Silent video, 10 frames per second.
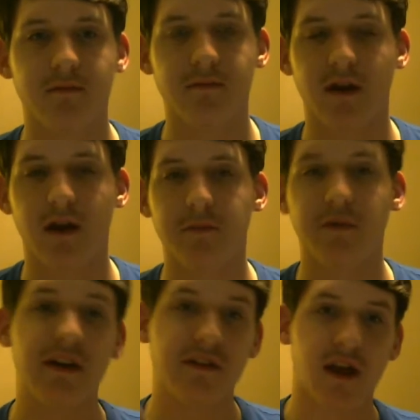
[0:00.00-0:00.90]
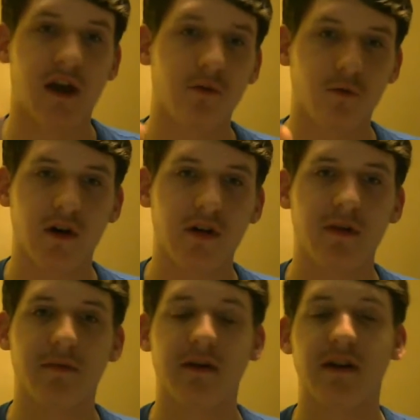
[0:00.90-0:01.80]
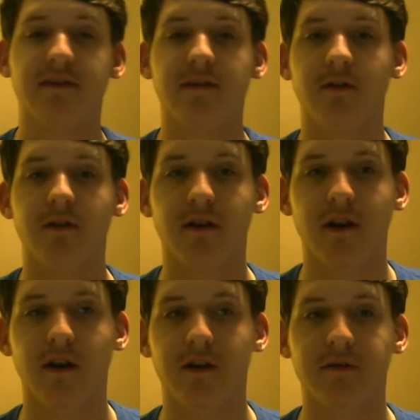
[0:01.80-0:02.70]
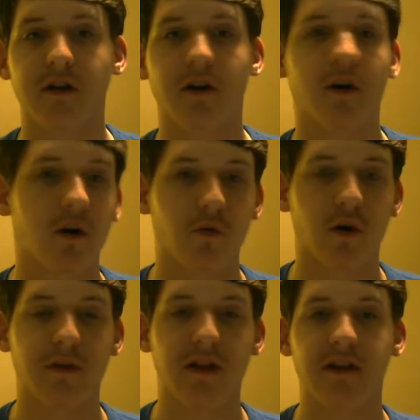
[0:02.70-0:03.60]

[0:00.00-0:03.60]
Uh, played down quite a bit, but he's still a good character, very heartwarming.